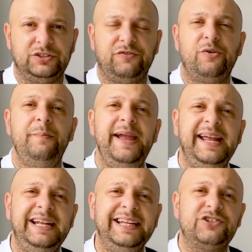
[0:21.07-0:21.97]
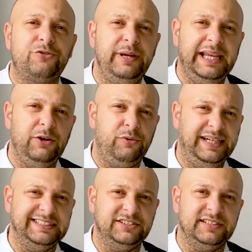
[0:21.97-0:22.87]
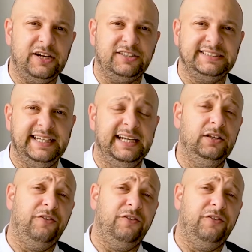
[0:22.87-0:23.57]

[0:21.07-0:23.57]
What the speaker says: For mainly three reasons, they are saying.